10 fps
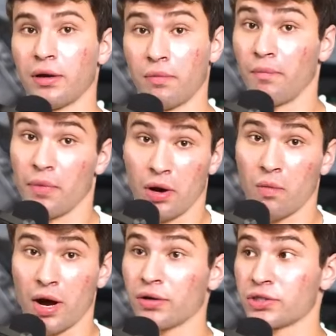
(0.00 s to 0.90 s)
a, a
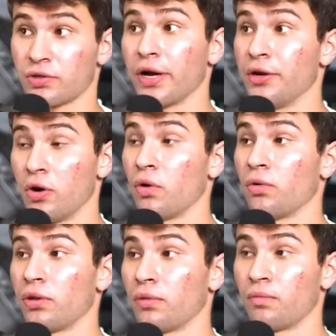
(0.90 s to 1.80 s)
while, so I know
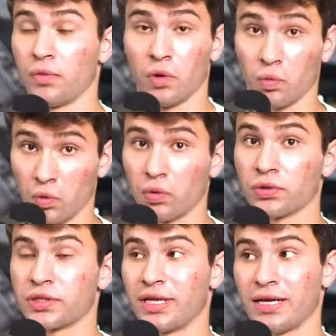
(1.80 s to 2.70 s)
the the
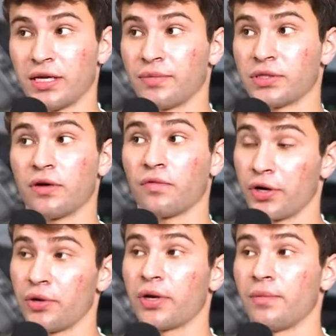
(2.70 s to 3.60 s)
rules and that type of stuff,
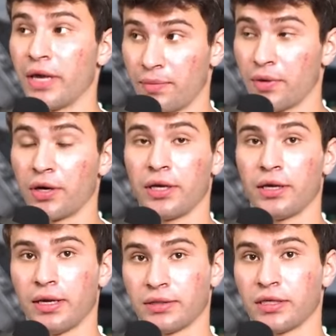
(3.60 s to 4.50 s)
where you can make money
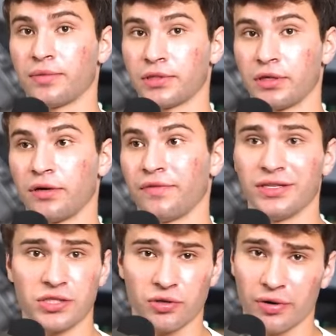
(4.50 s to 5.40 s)
and that type of stuff.
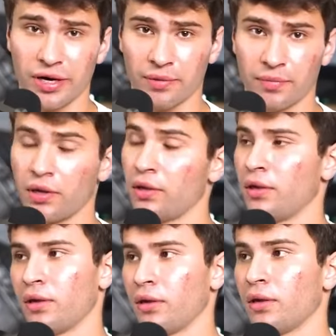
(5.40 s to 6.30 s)
Instagram,
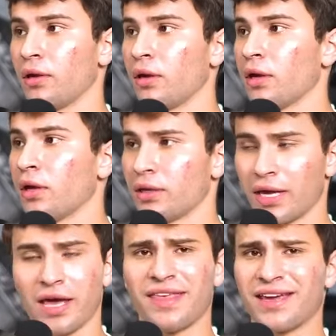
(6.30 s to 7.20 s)
they just started right with
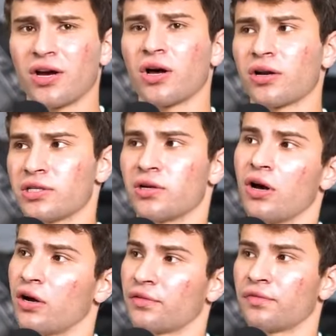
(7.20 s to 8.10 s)
yeah, the they cut us
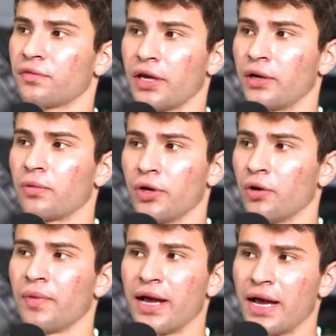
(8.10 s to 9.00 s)
off like real
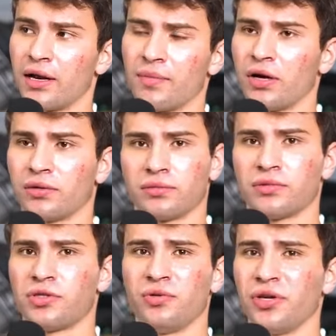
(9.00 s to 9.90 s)
bad about
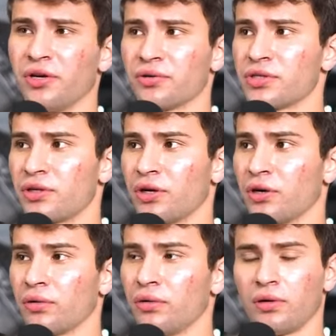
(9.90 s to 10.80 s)
two years
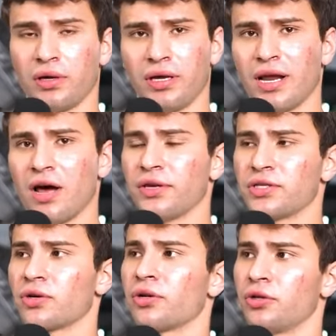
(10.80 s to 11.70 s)
ago, and now they
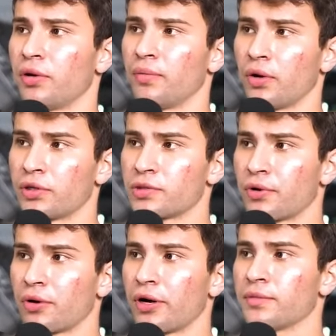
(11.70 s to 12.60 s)
started doing bonus
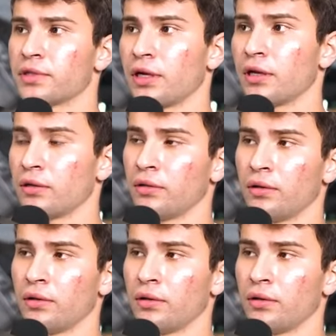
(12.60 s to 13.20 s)
programs again.